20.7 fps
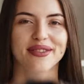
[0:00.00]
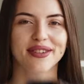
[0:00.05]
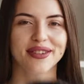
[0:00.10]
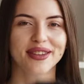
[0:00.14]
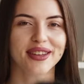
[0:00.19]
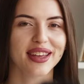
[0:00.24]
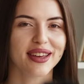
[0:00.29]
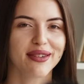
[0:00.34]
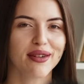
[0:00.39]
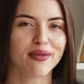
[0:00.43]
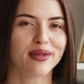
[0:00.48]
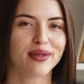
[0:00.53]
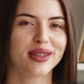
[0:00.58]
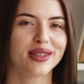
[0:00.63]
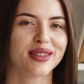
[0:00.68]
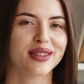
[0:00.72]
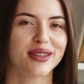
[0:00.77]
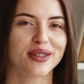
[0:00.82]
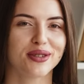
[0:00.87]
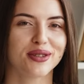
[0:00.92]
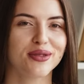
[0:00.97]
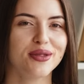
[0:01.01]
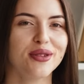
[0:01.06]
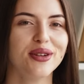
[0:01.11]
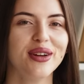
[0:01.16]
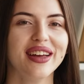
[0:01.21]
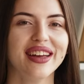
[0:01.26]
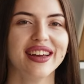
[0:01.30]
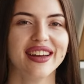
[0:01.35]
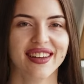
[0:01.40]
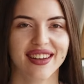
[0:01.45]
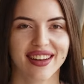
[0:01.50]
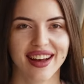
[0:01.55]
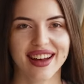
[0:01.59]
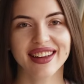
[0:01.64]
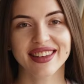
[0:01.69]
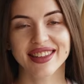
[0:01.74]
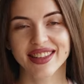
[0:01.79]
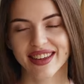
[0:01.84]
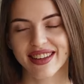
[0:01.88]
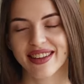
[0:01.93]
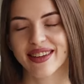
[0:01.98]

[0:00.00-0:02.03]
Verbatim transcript: to be able to show multiple hires,